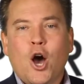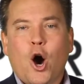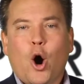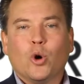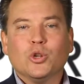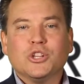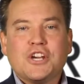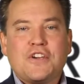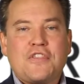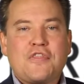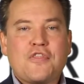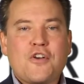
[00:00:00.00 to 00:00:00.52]

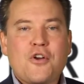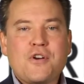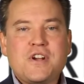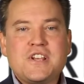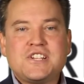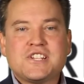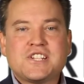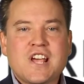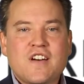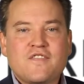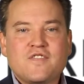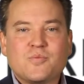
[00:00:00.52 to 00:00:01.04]
Only
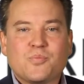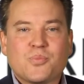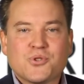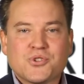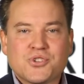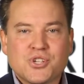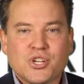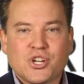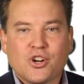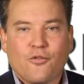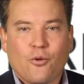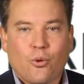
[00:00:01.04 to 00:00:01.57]

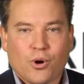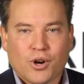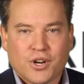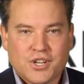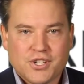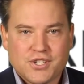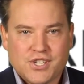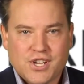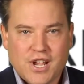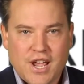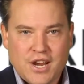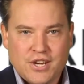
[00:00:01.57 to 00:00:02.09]
37% of
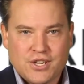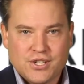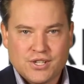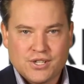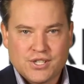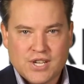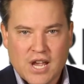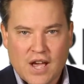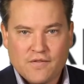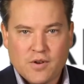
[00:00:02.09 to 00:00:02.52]
organizations